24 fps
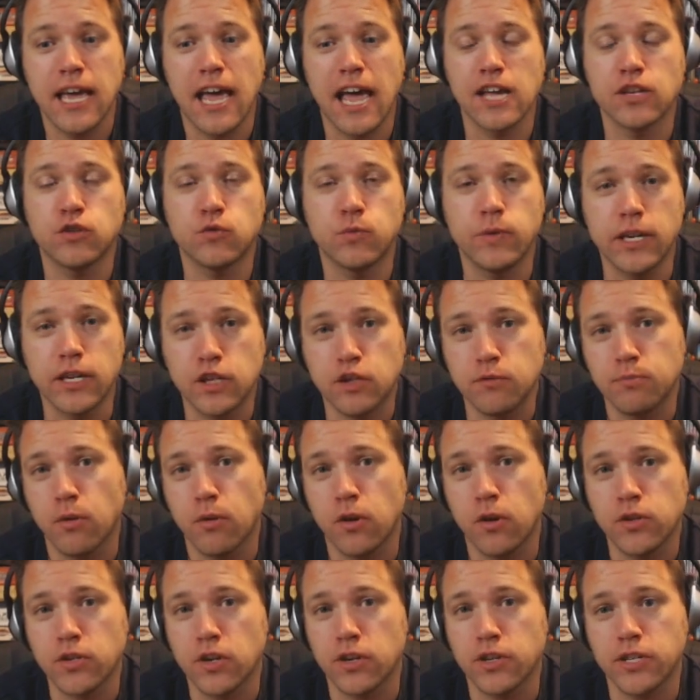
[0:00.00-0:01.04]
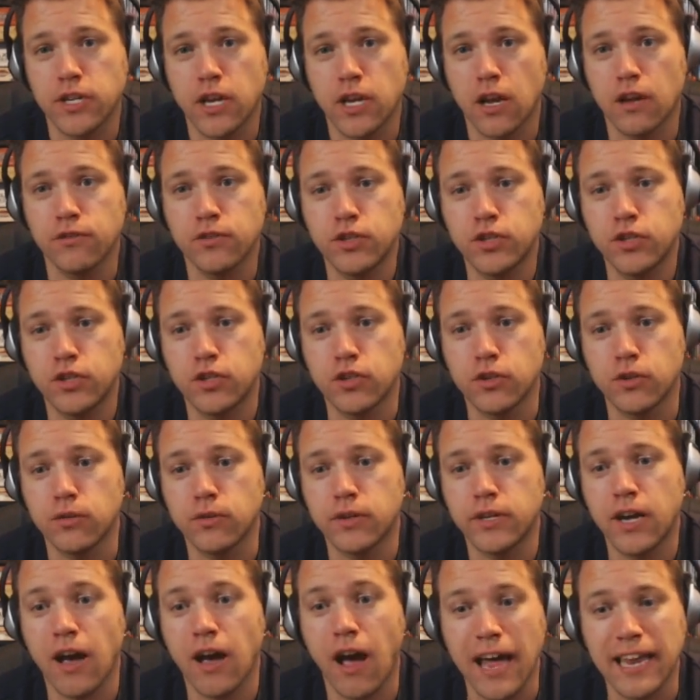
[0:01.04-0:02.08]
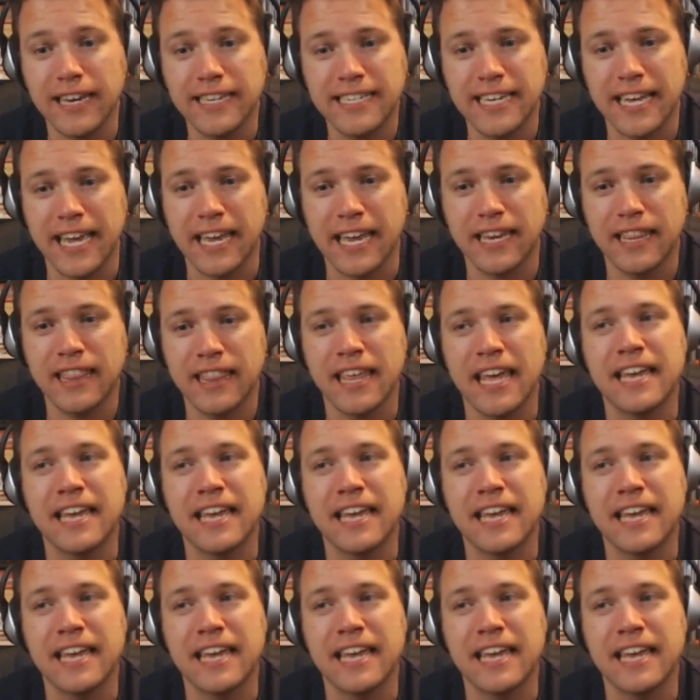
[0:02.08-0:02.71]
as we expose ourselves to content